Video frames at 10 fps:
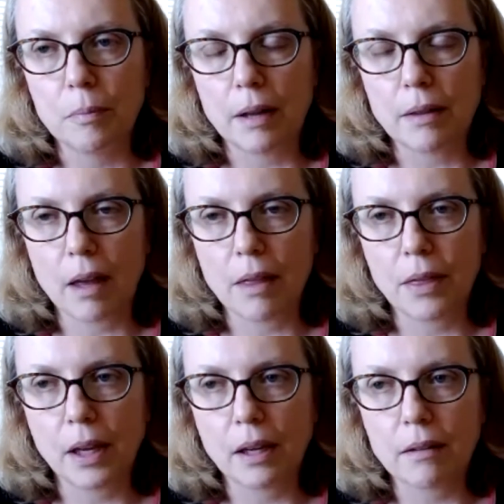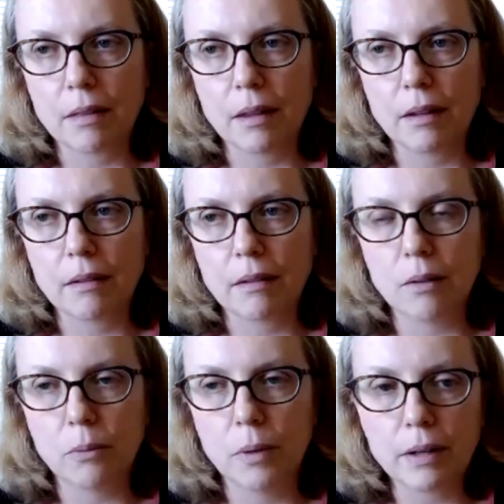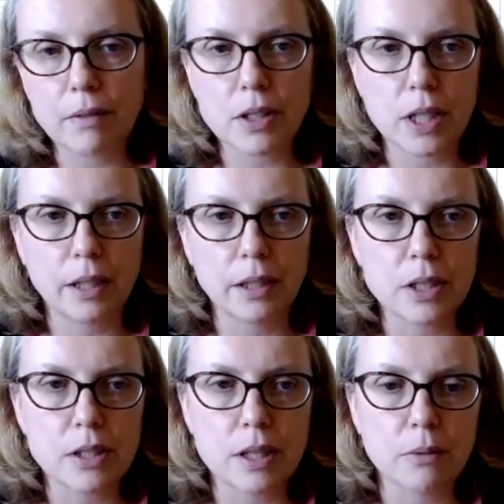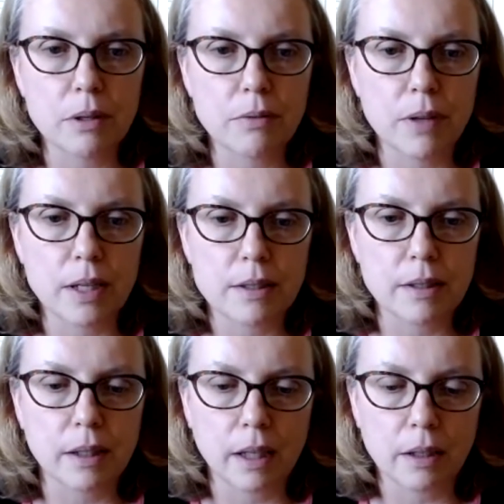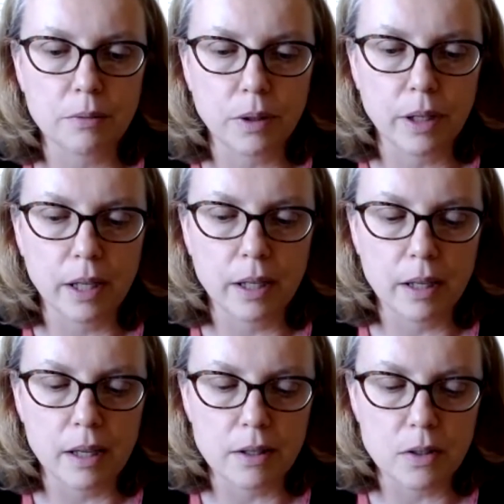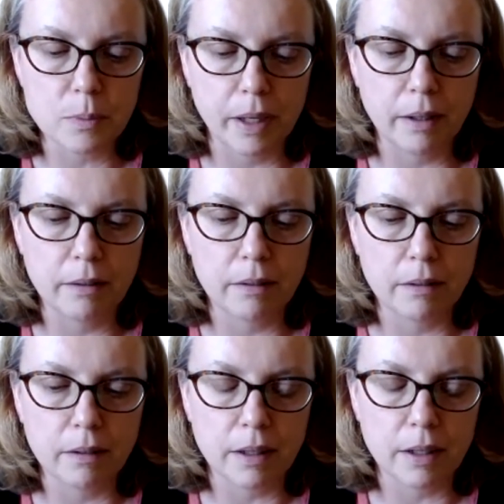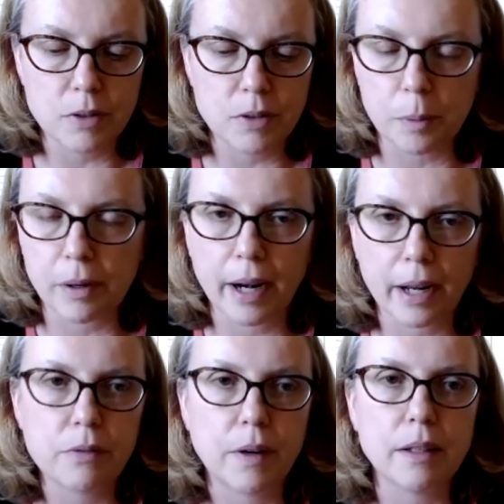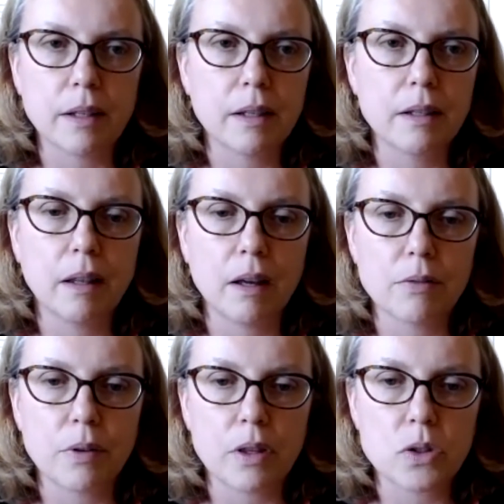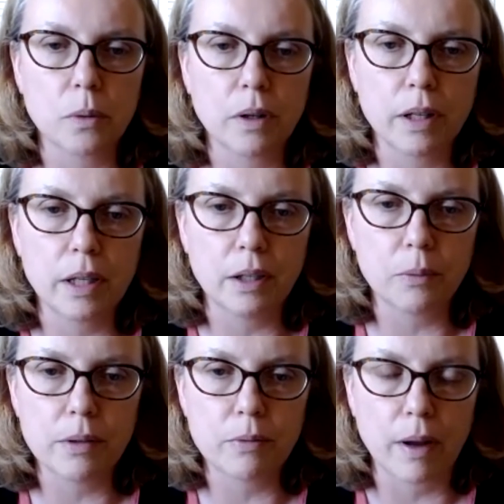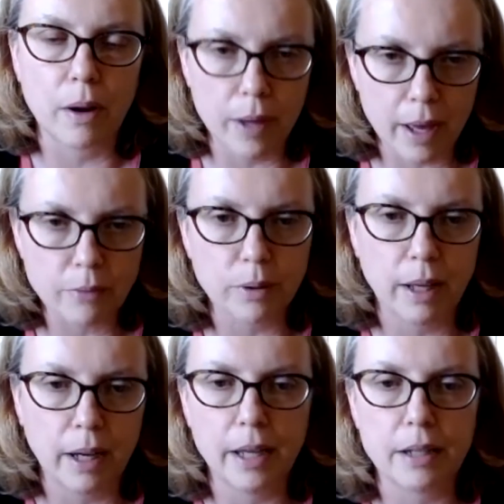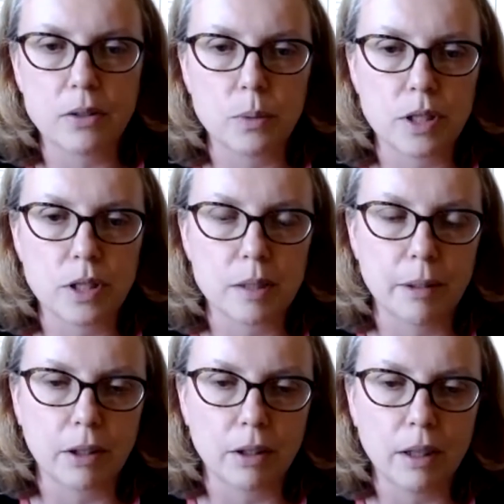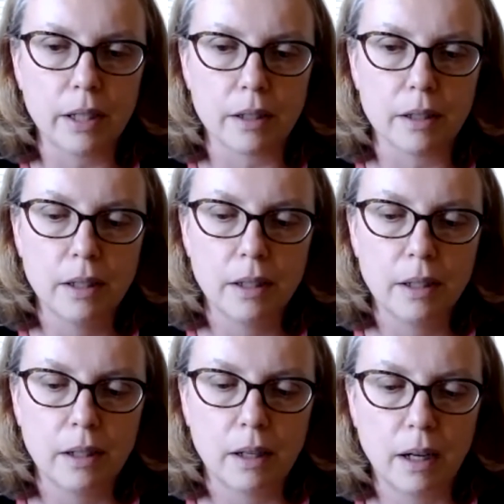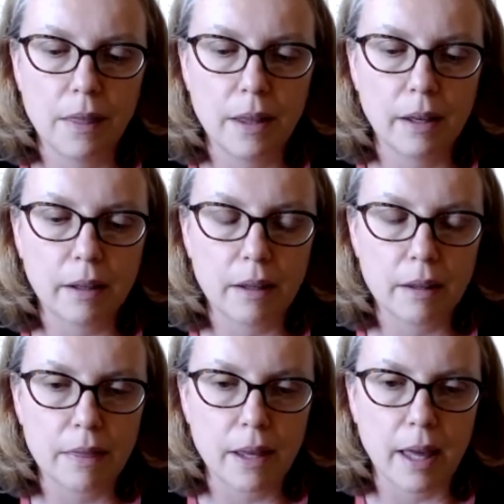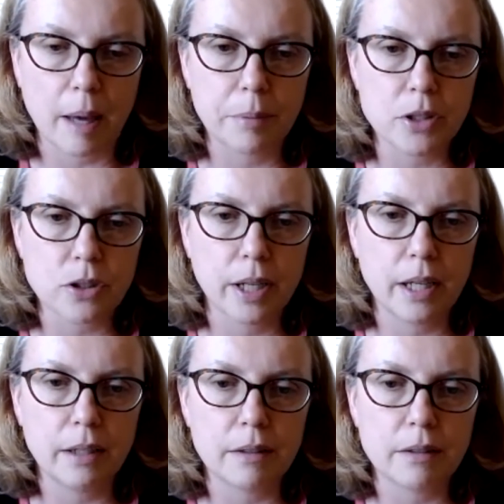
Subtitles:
I think that one of the challenges that we face in California has been sporadic funding for this work. We have relied, as we talked about earlier, on the cap and trade